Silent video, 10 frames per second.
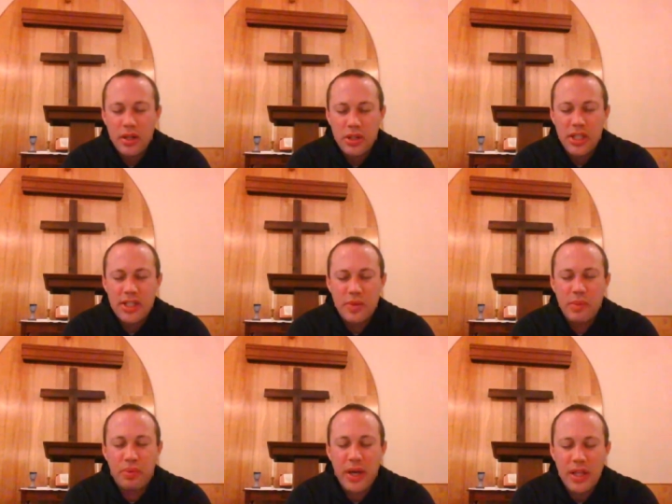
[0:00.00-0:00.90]
Jesus,
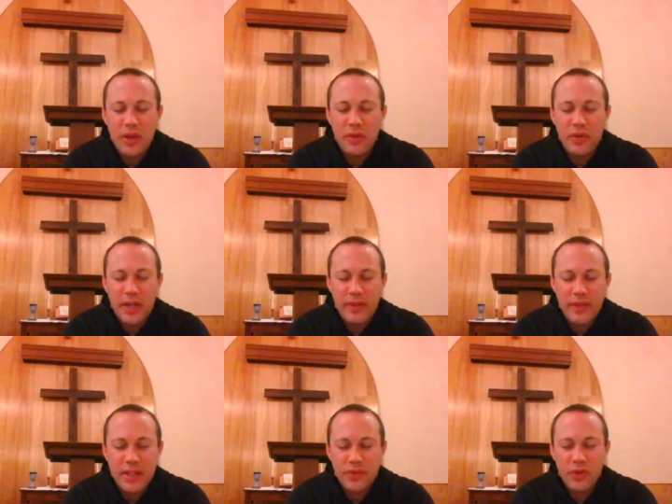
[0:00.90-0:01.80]
we pray that you
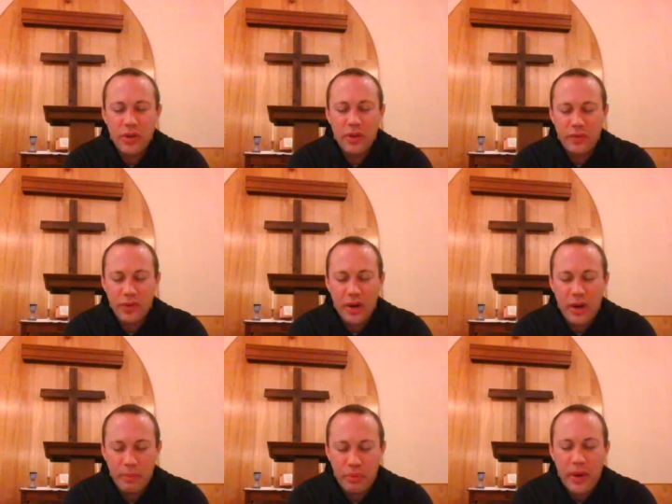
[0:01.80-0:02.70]
forgive us for, for
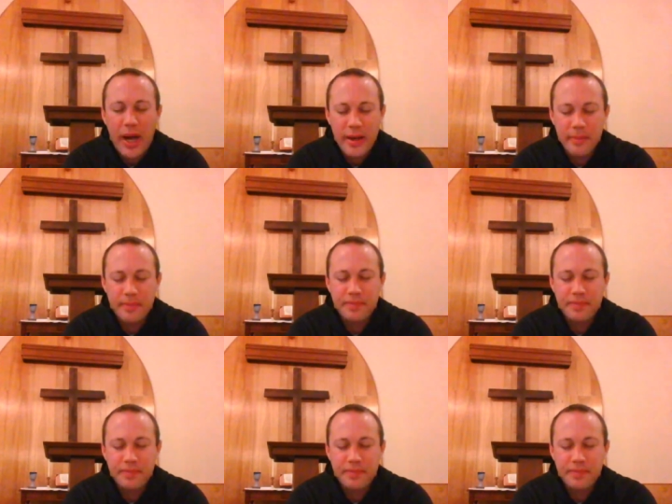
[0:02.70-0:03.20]
our pride.